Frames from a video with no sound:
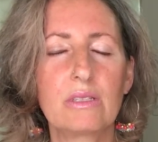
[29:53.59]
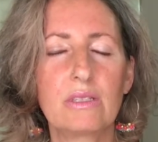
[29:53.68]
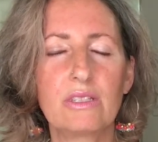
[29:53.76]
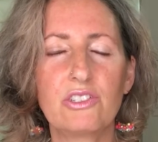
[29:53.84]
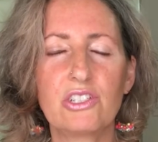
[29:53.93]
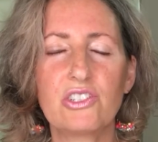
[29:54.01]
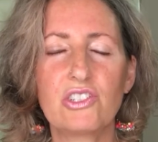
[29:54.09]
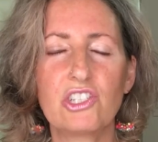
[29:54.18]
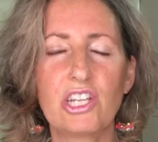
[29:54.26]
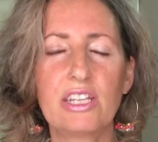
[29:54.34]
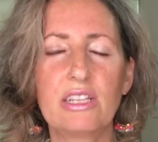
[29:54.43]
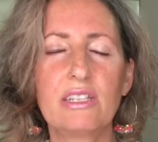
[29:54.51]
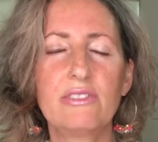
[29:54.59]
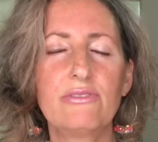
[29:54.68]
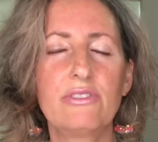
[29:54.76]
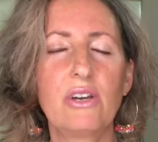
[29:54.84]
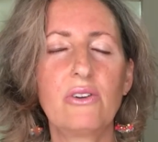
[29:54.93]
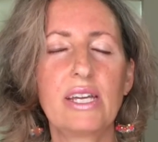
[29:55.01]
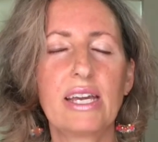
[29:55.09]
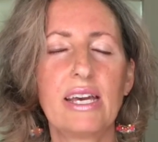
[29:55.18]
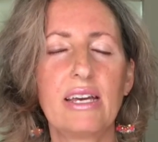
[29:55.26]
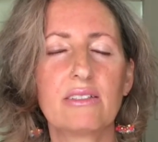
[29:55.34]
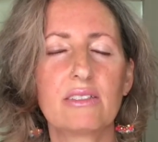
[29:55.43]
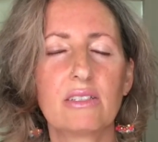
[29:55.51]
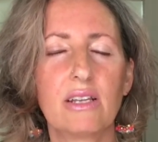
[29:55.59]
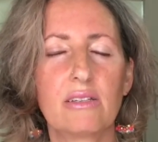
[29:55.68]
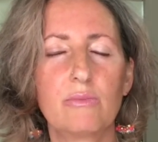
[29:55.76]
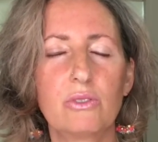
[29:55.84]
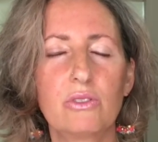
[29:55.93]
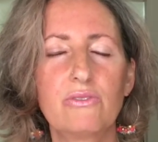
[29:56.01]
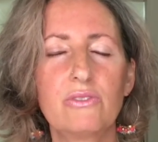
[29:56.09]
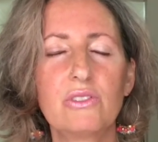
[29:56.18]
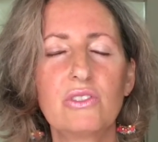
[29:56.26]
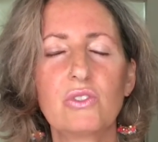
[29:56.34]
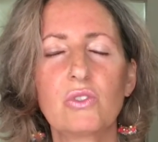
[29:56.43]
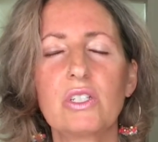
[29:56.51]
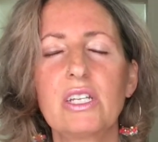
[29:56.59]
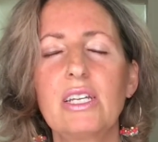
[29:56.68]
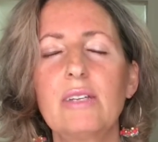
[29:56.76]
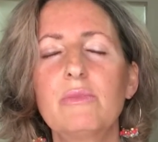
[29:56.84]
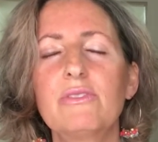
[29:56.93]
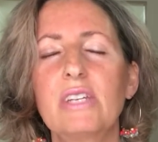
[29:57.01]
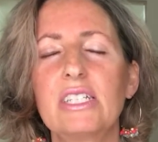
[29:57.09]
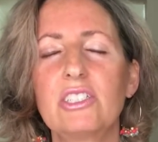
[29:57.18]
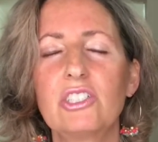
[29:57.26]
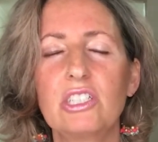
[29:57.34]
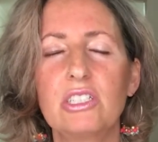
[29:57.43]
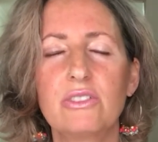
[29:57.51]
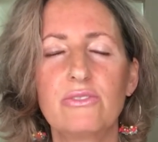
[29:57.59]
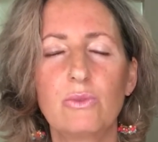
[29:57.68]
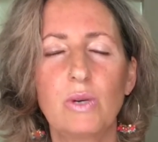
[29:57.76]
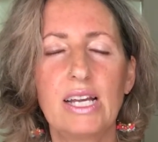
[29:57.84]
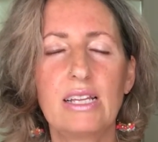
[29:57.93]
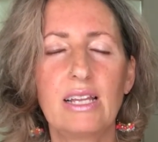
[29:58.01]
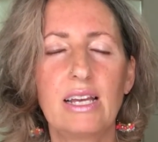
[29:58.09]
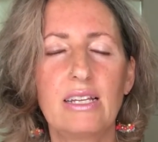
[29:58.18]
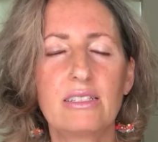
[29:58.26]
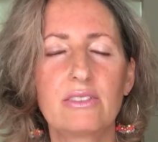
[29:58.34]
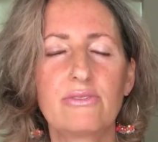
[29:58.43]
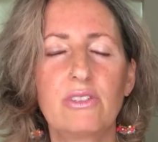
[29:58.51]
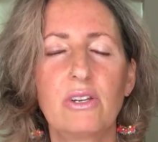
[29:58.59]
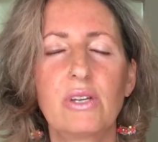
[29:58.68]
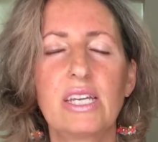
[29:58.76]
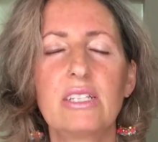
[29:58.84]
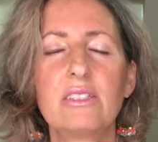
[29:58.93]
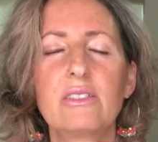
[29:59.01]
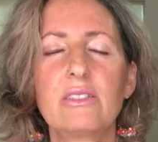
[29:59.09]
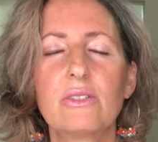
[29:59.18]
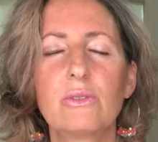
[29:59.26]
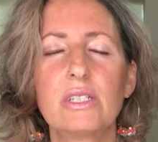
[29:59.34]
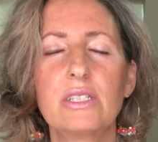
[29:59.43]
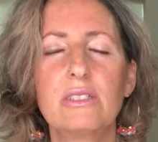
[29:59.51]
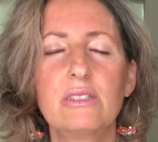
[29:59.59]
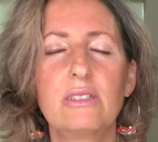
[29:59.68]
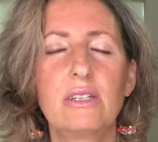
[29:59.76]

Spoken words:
It just gently flowing out like a beautiful stream of energy, of white light flowing into the grid.